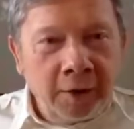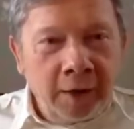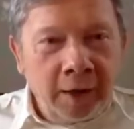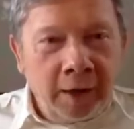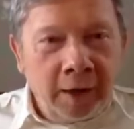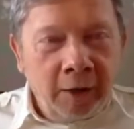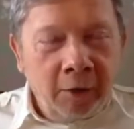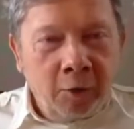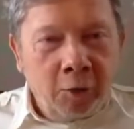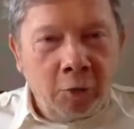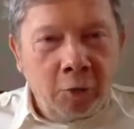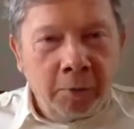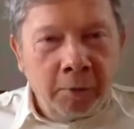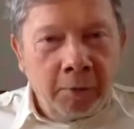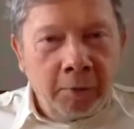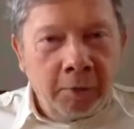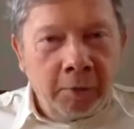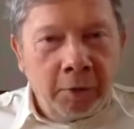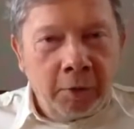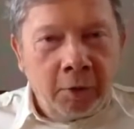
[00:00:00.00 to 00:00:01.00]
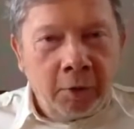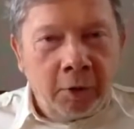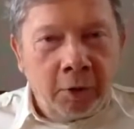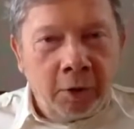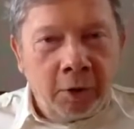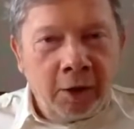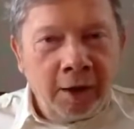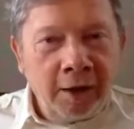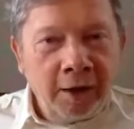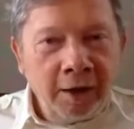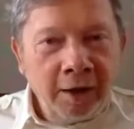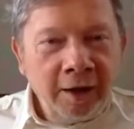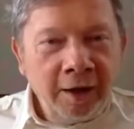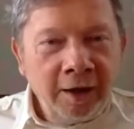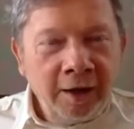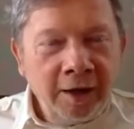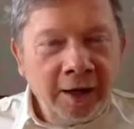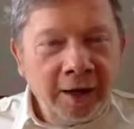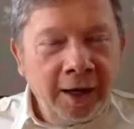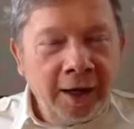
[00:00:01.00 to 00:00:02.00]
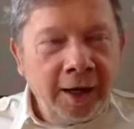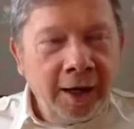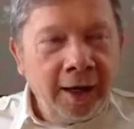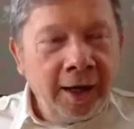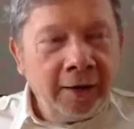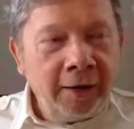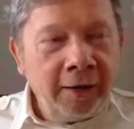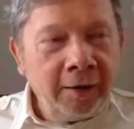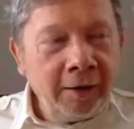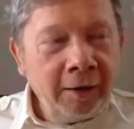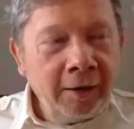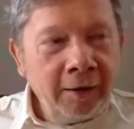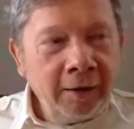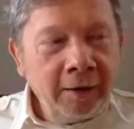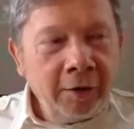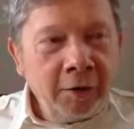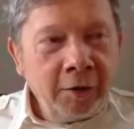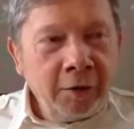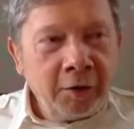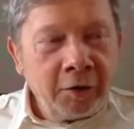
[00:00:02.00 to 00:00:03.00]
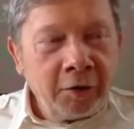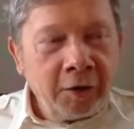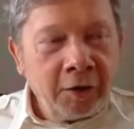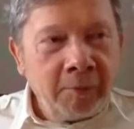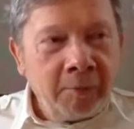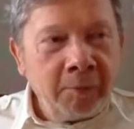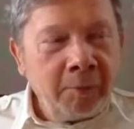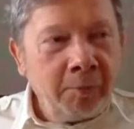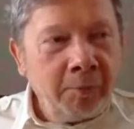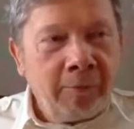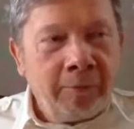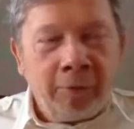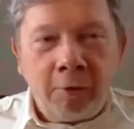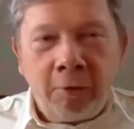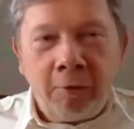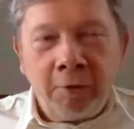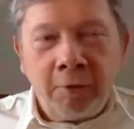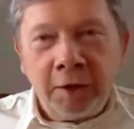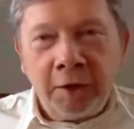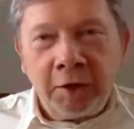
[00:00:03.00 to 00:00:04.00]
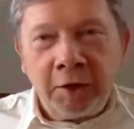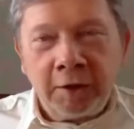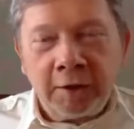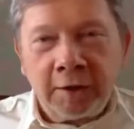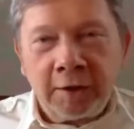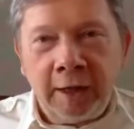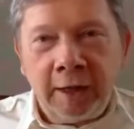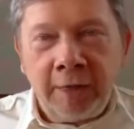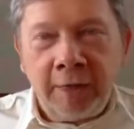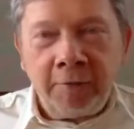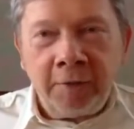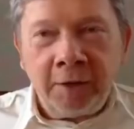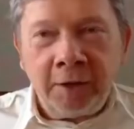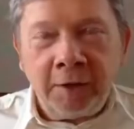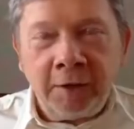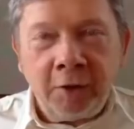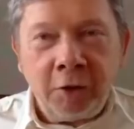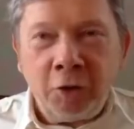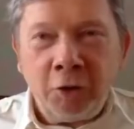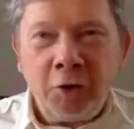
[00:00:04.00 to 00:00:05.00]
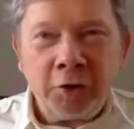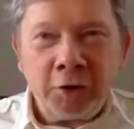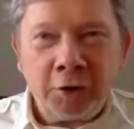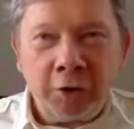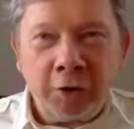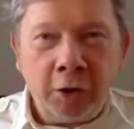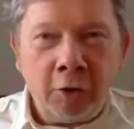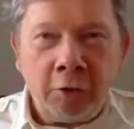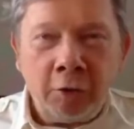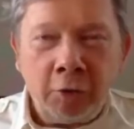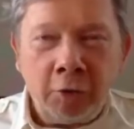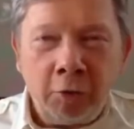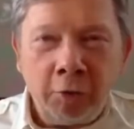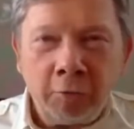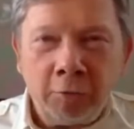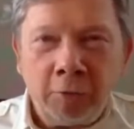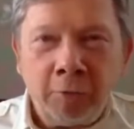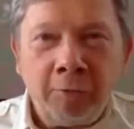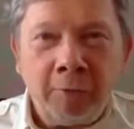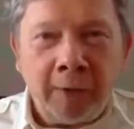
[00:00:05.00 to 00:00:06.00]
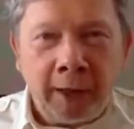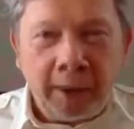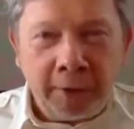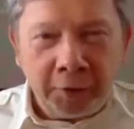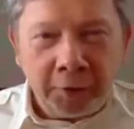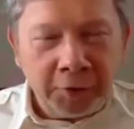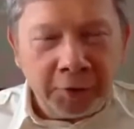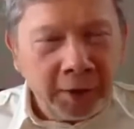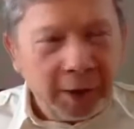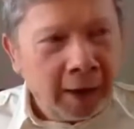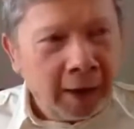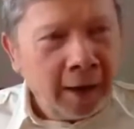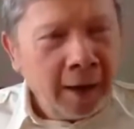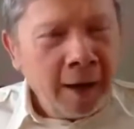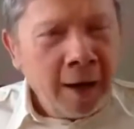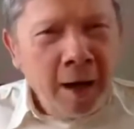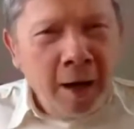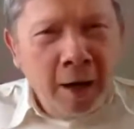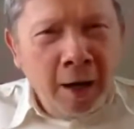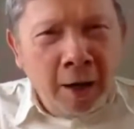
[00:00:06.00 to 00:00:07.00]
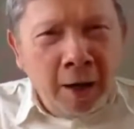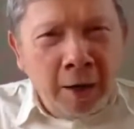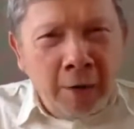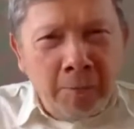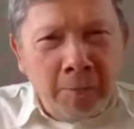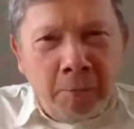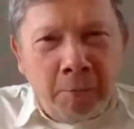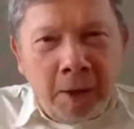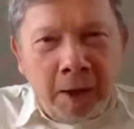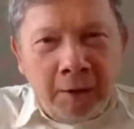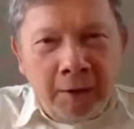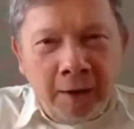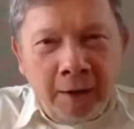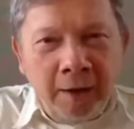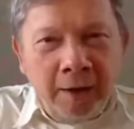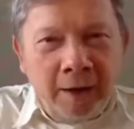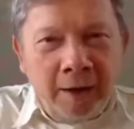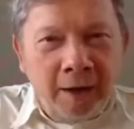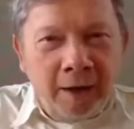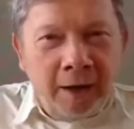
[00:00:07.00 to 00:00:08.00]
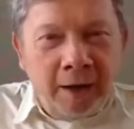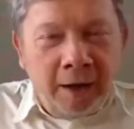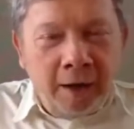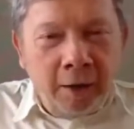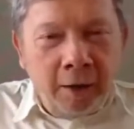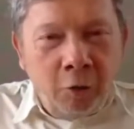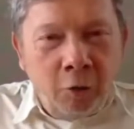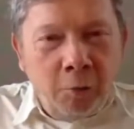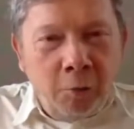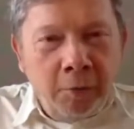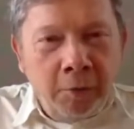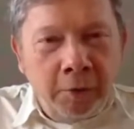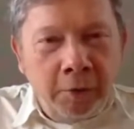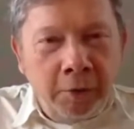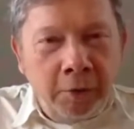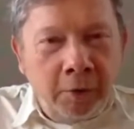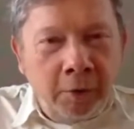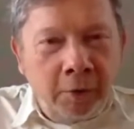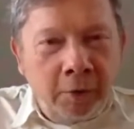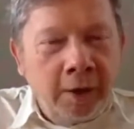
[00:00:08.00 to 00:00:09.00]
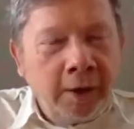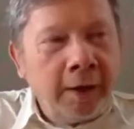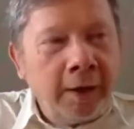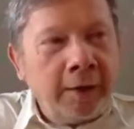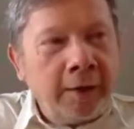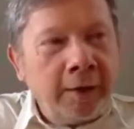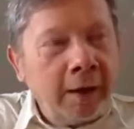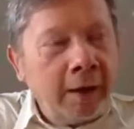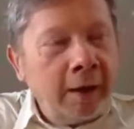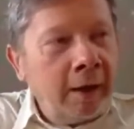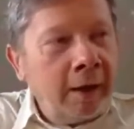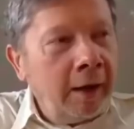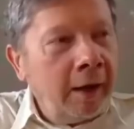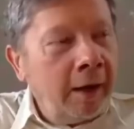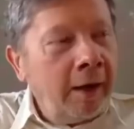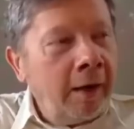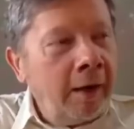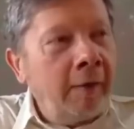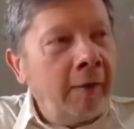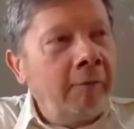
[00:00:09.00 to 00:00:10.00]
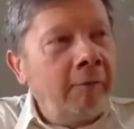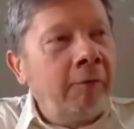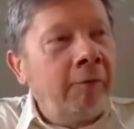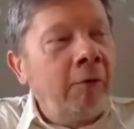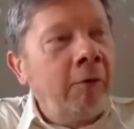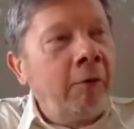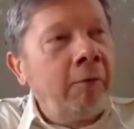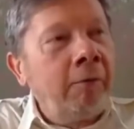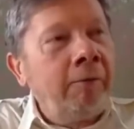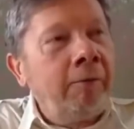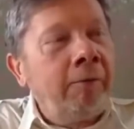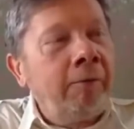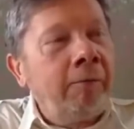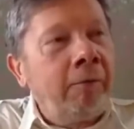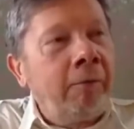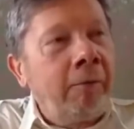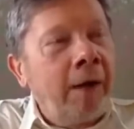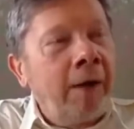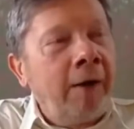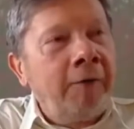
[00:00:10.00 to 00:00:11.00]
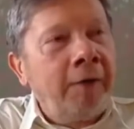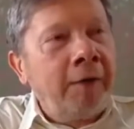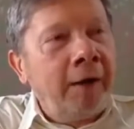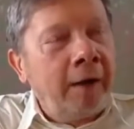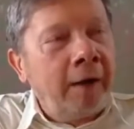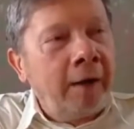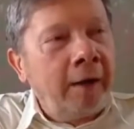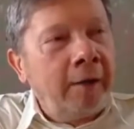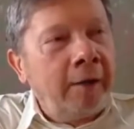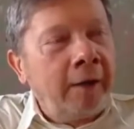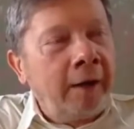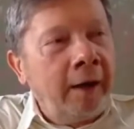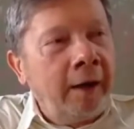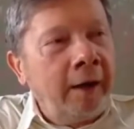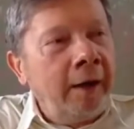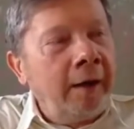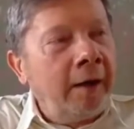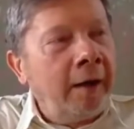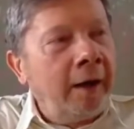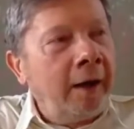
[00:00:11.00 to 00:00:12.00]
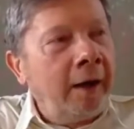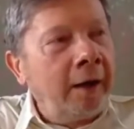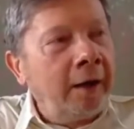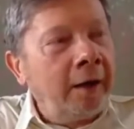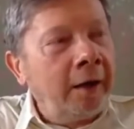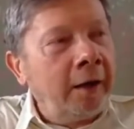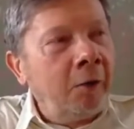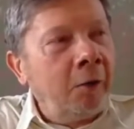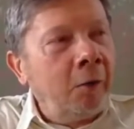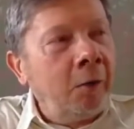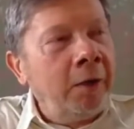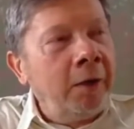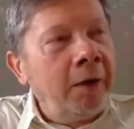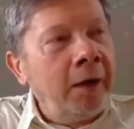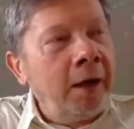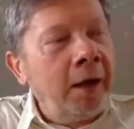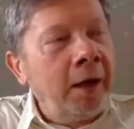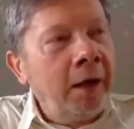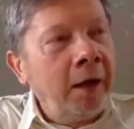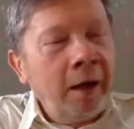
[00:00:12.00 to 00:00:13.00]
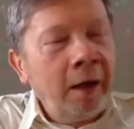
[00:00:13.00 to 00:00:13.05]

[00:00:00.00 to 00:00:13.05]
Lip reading: I opened the door, and before they just left it at the door. It's the virus thing. But I opened the door, and for 5 seconds, I interacted with the